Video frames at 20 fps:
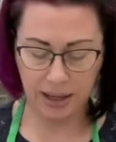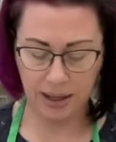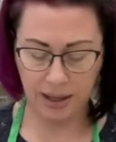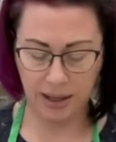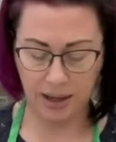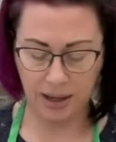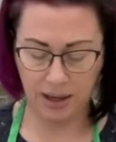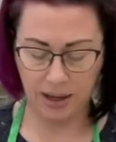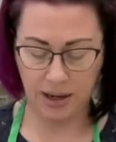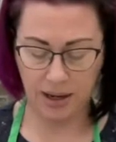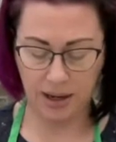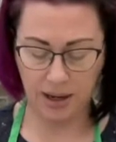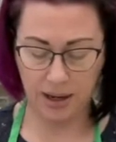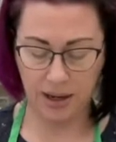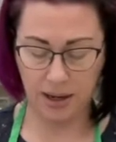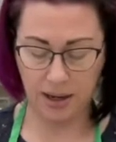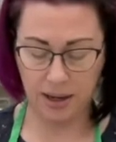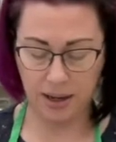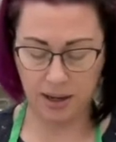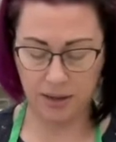
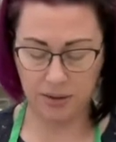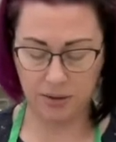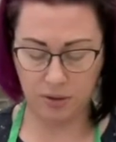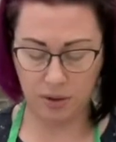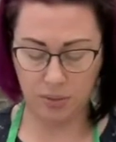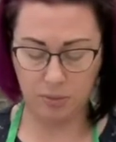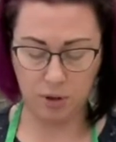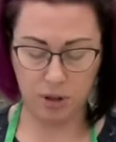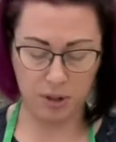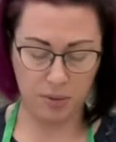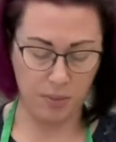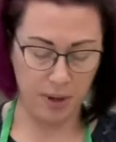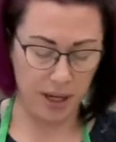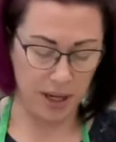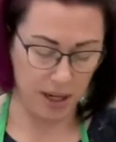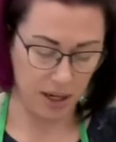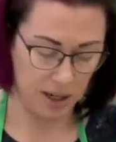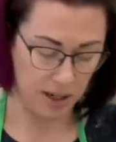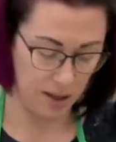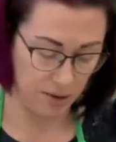So I'm just
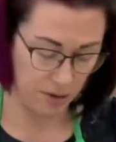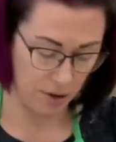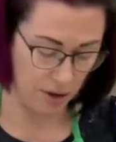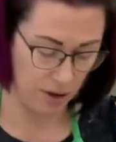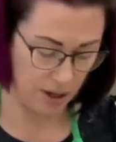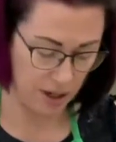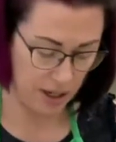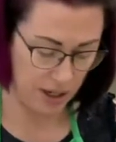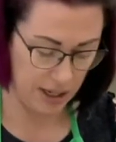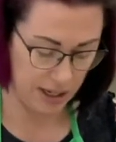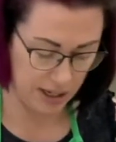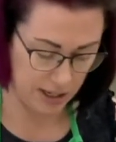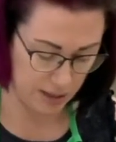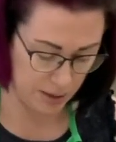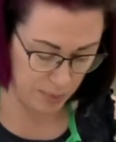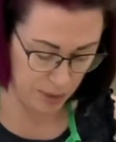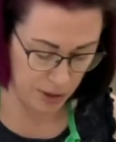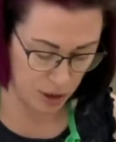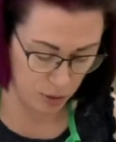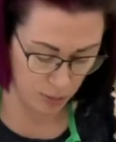making another hideous
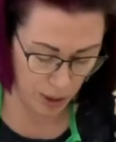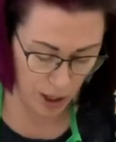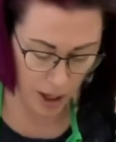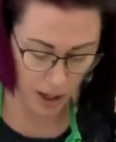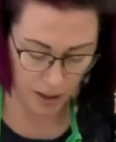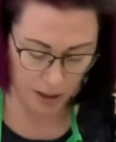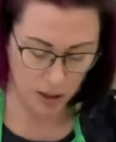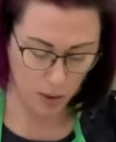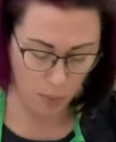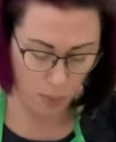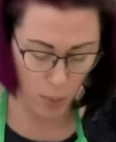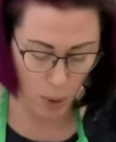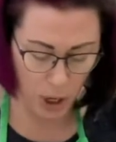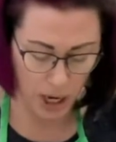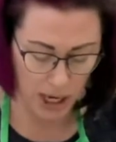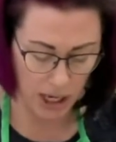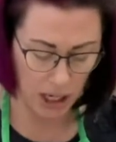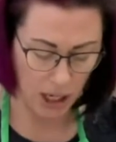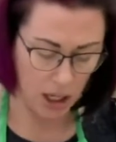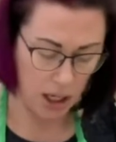pinch pot,
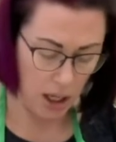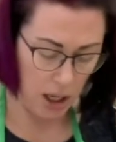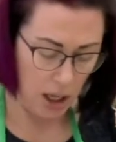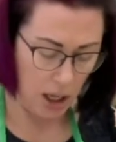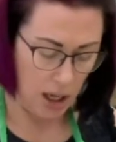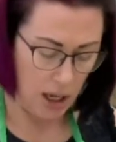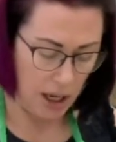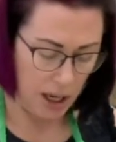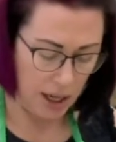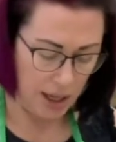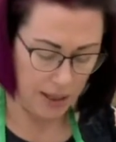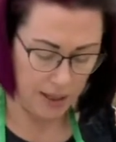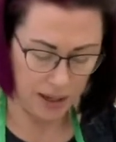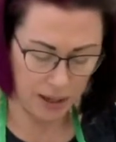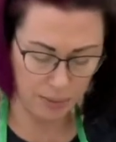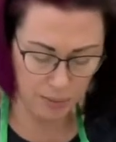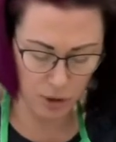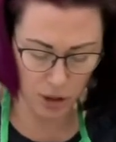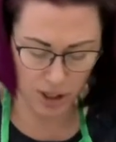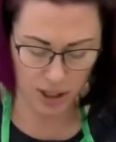boink. And
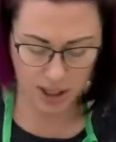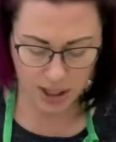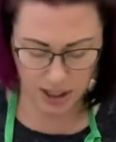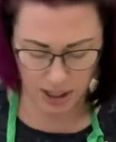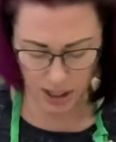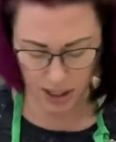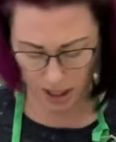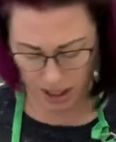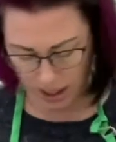then I'm just gonna kind